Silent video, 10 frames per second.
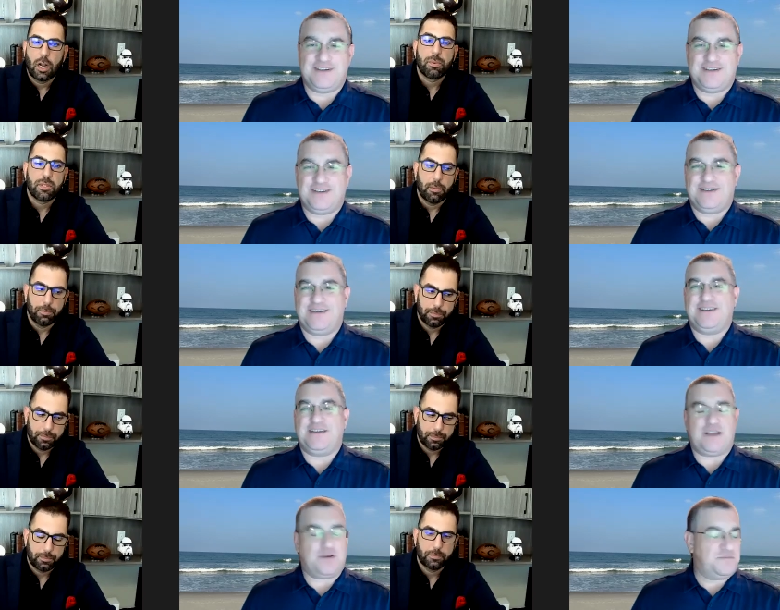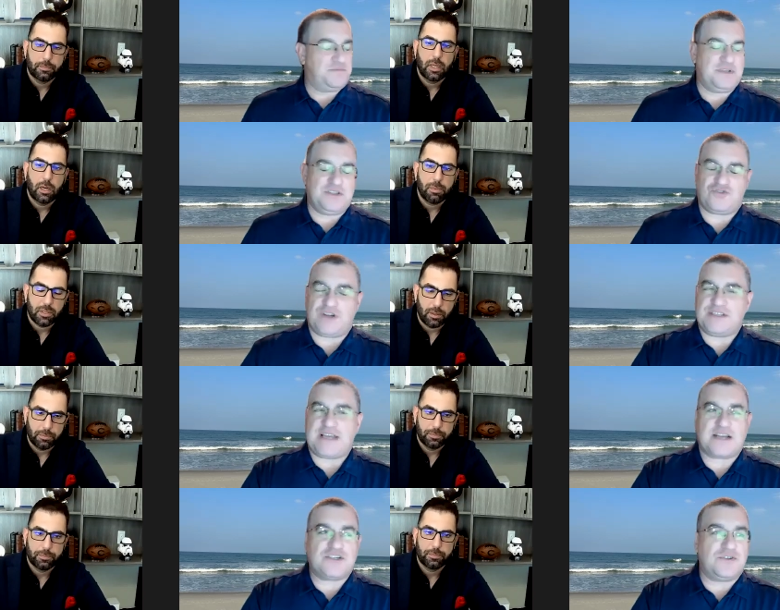Speaker 1: 100%.
Speaker 2: Yeah. 100%.
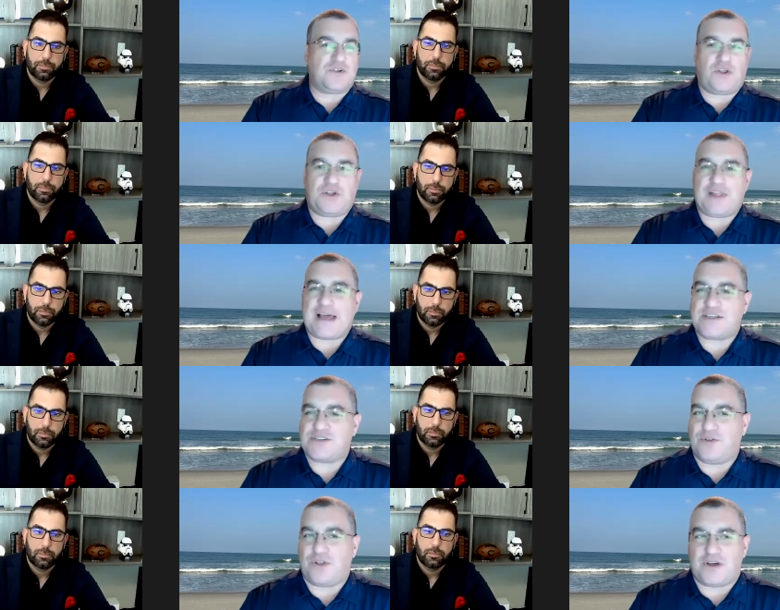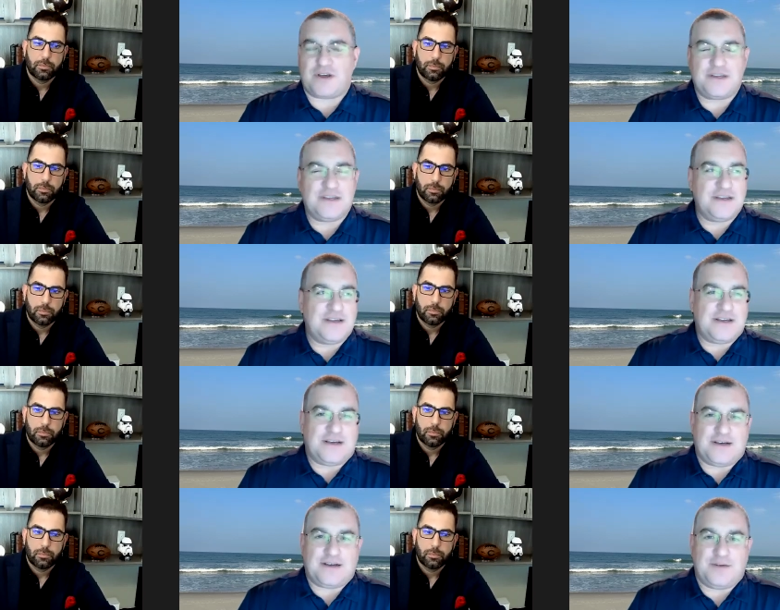Transactions will only last so long,
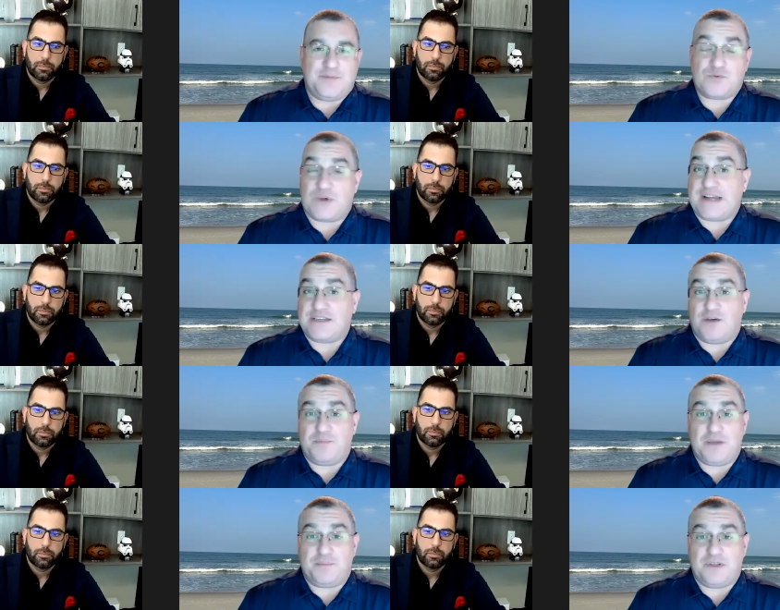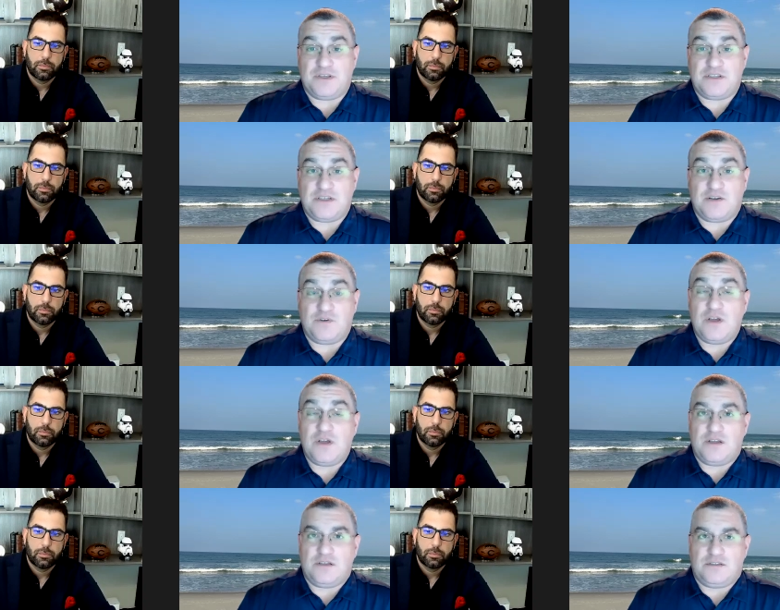is what I tell people. You
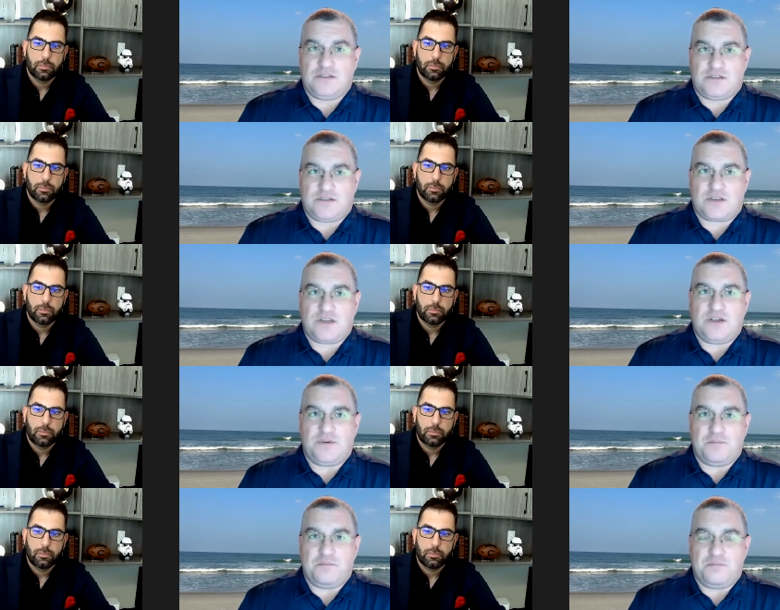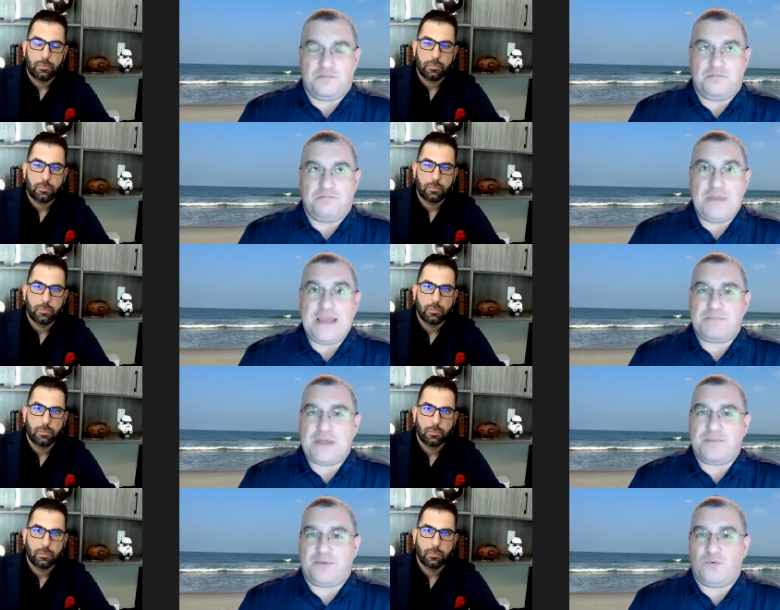know,
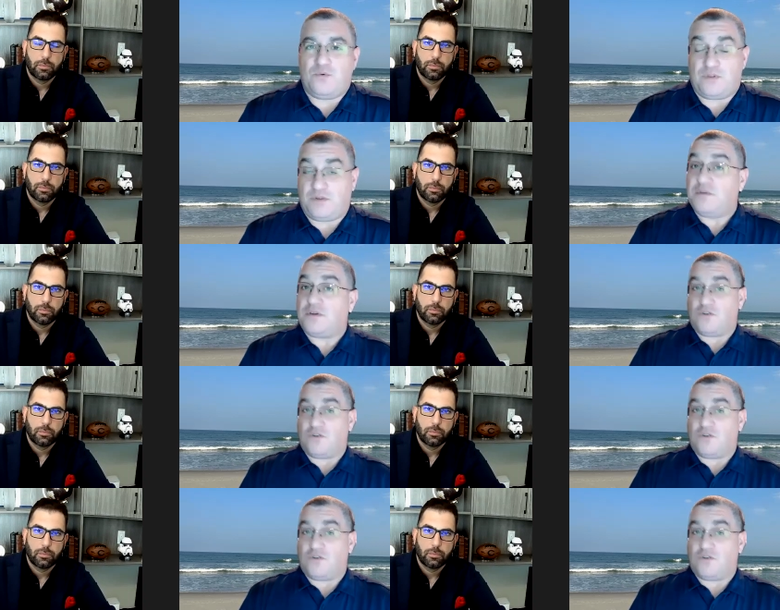meet people,